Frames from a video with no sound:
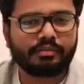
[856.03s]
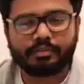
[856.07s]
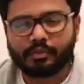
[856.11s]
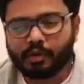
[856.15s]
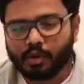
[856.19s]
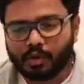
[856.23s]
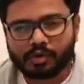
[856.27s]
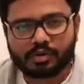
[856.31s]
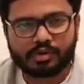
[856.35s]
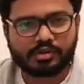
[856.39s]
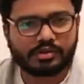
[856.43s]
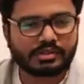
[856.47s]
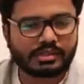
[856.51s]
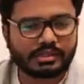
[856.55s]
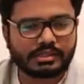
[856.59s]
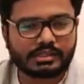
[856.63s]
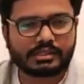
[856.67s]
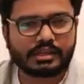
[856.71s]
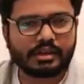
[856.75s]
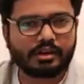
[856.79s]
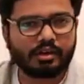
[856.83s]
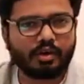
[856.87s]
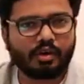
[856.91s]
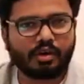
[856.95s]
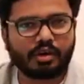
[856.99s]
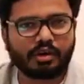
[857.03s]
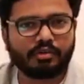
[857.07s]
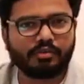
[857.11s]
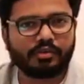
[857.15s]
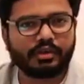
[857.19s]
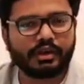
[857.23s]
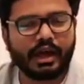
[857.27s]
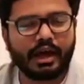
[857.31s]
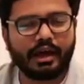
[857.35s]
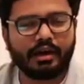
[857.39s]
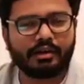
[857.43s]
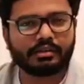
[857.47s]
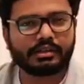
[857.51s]
prognosis and all,
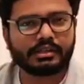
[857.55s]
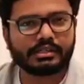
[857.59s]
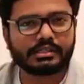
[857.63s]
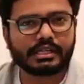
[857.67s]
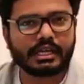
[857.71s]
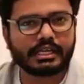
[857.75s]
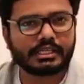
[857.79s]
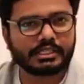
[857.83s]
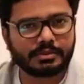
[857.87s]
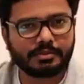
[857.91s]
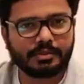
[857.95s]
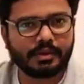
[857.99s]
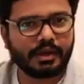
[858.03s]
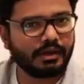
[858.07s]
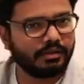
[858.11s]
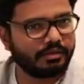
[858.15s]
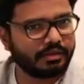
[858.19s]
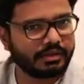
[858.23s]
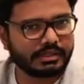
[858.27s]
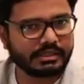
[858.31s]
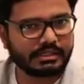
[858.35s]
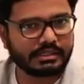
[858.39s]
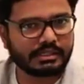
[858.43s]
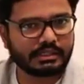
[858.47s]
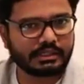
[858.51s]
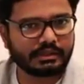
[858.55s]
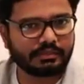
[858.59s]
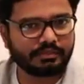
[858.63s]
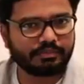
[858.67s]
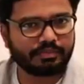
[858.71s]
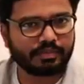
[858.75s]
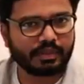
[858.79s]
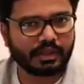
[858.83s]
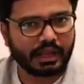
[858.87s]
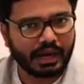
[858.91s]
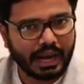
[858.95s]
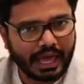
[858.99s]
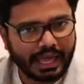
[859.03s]
we have this HbA1c,
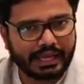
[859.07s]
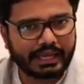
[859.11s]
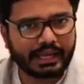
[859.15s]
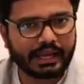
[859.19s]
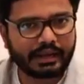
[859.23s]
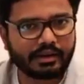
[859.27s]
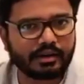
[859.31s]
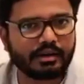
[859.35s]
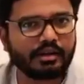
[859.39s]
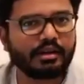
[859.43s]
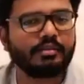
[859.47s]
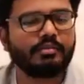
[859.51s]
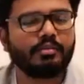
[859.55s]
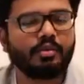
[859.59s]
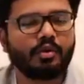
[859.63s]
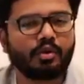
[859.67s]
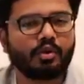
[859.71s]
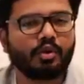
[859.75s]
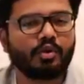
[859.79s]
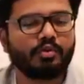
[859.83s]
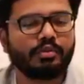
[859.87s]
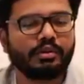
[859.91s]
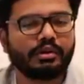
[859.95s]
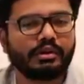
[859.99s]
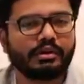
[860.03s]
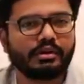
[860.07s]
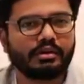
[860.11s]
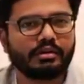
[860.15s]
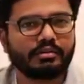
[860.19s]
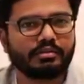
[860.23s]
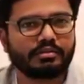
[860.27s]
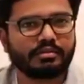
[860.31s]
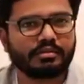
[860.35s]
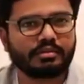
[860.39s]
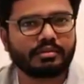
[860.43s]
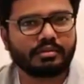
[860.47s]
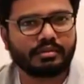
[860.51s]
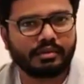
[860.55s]
glycated hemoglobin
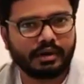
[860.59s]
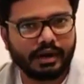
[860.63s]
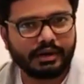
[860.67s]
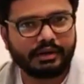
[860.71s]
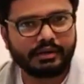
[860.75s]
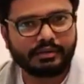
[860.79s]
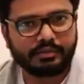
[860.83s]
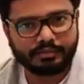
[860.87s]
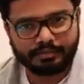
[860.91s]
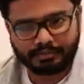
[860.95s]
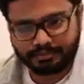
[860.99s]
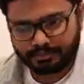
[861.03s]
test, right?